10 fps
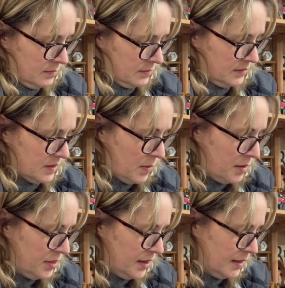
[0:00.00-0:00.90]
so I
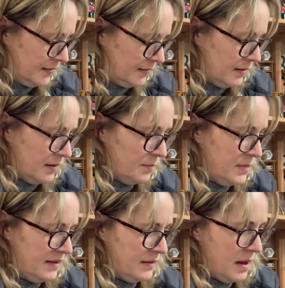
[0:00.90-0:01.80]
think it's a, a,
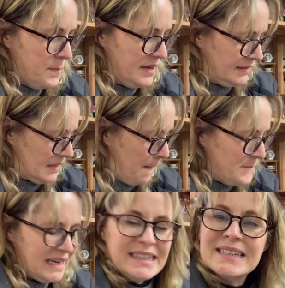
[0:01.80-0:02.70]
mis, a, a
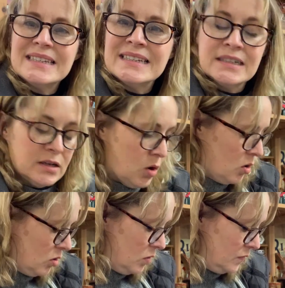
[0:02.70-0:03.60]
mix
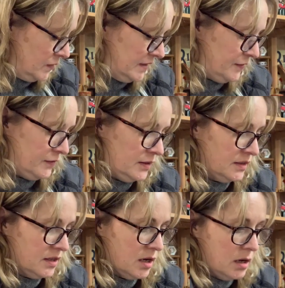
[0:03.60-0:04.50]
of different
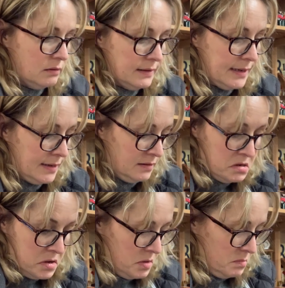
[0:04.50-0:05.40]
cutlery
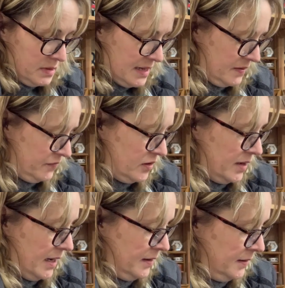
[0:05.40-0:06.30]
but that's
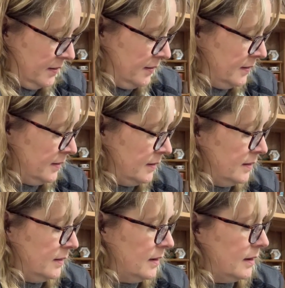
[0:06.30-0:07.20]
fine
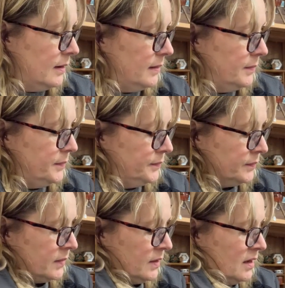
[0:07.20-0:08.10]
um,
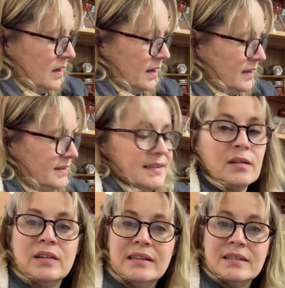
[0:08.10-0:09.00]
I can sell
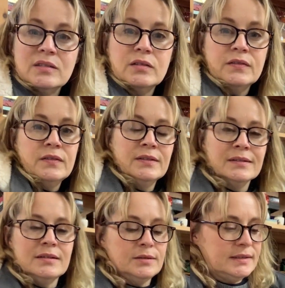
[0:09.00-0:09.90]
these sort of
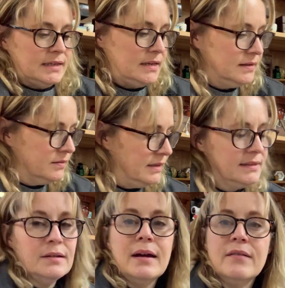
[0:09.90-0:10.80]
let me see sorry it's
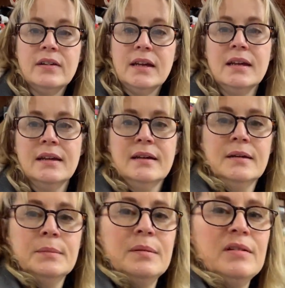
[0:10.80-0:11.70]
so heavy
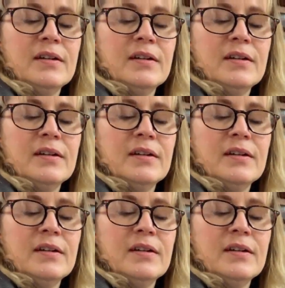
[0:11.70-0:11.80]
maybe if I